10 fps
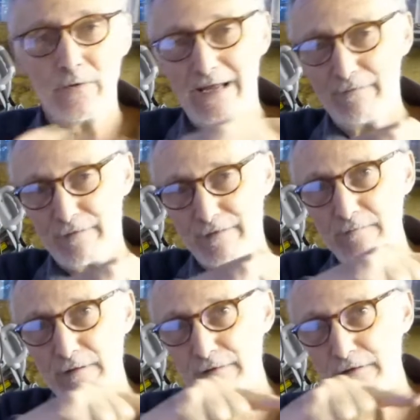we have
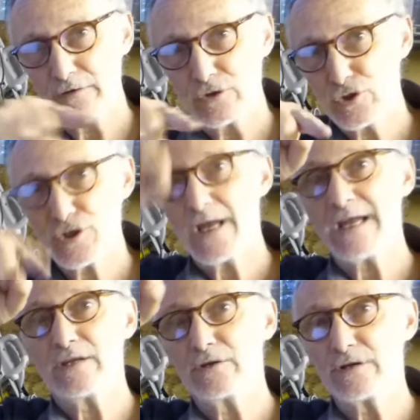some sudden
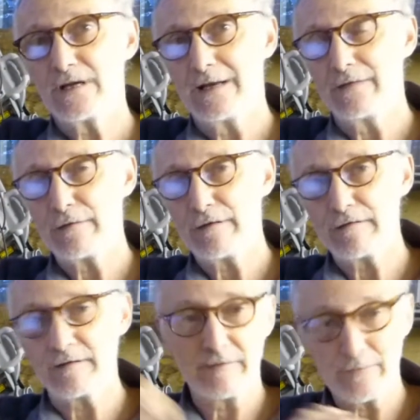change in the
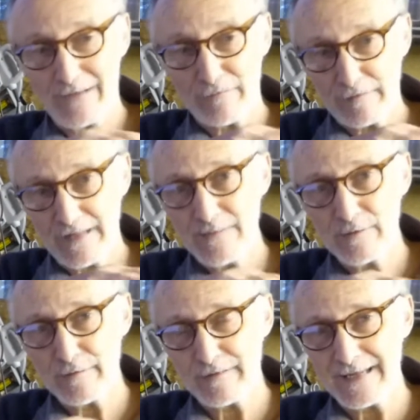system. So we have a stable
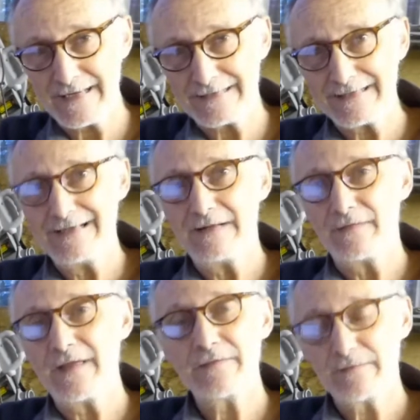state,
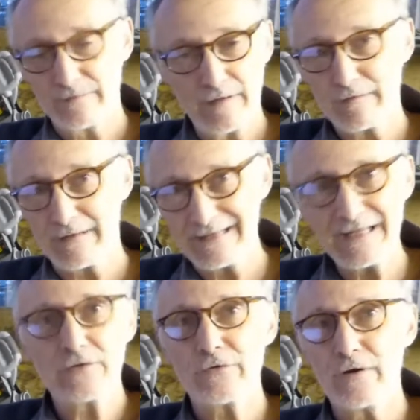then there's an
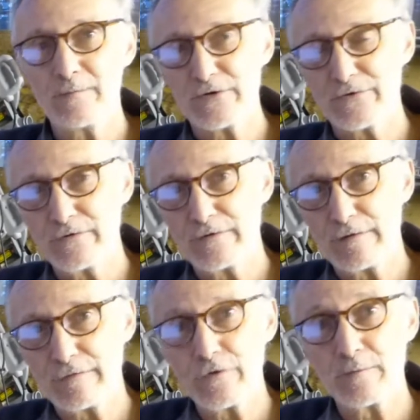interruption or a
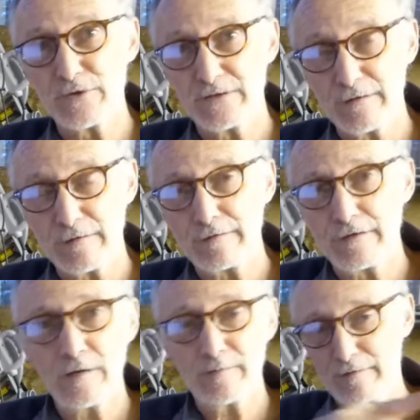disruption, a
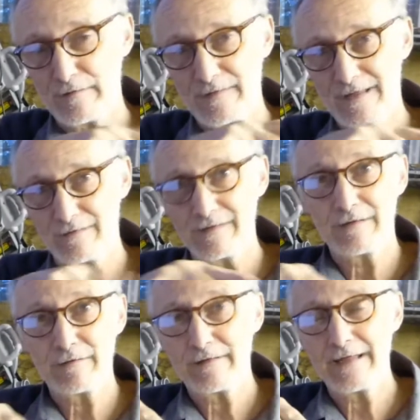disturbance to
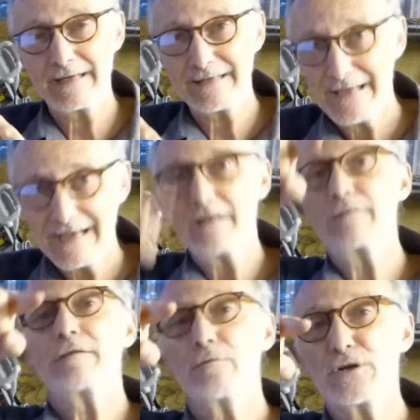that state, and
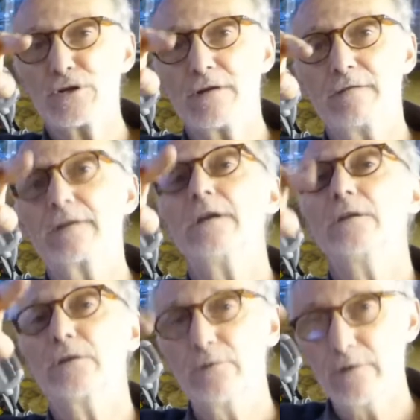so we shift
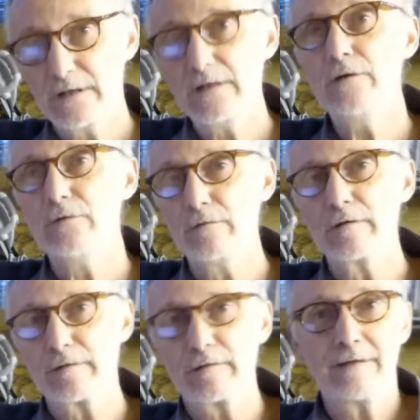to a new
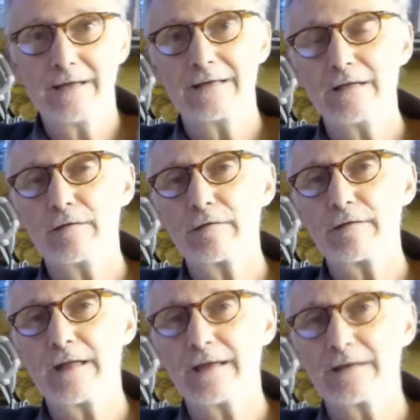steady
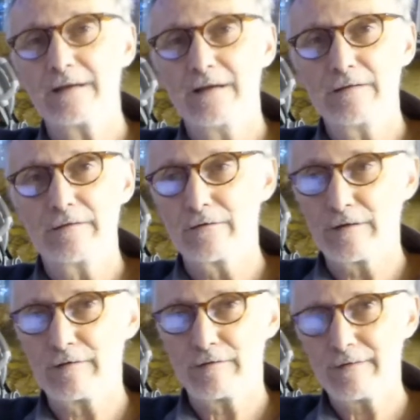state. So
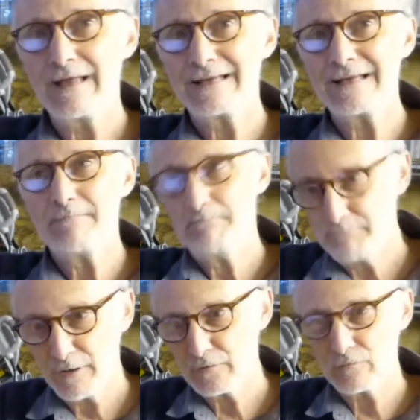it's steady,
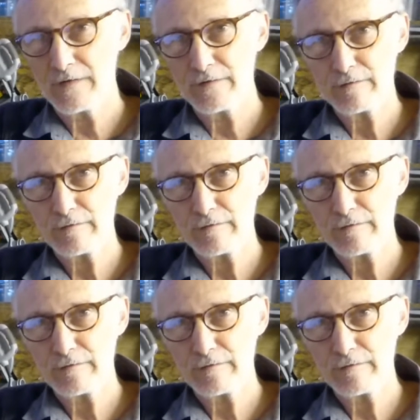but with